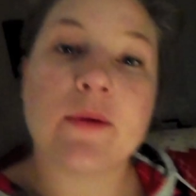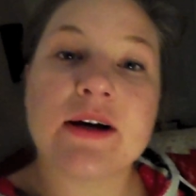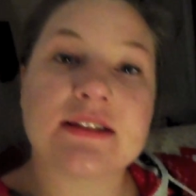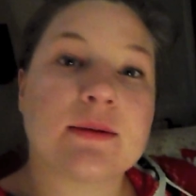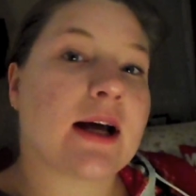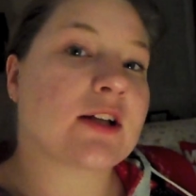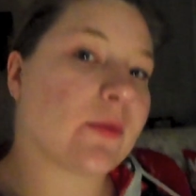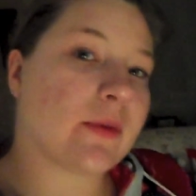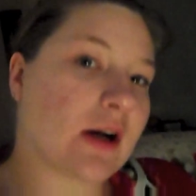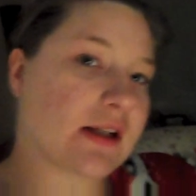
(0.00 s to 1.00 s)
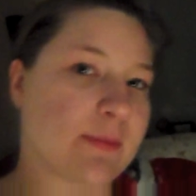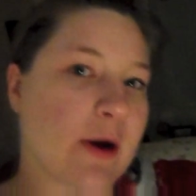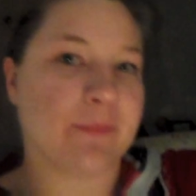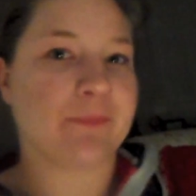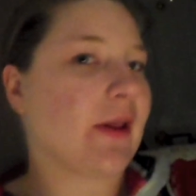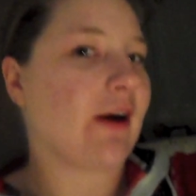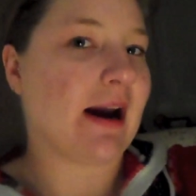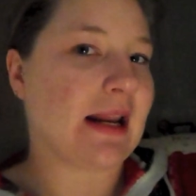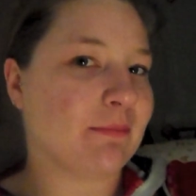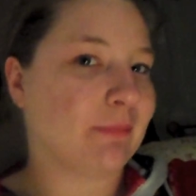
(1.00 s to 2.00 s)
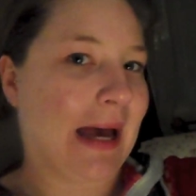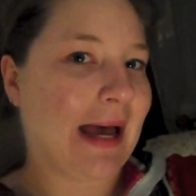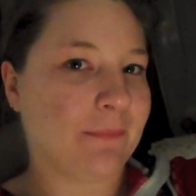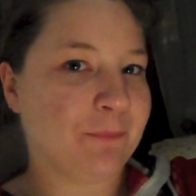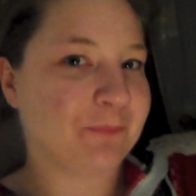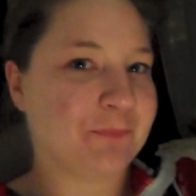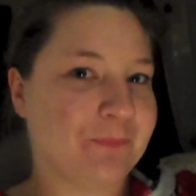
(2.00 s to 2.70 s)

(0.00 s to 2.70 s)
Otherwise, I will catch up with you guys tomorrow. Alrighty, bye.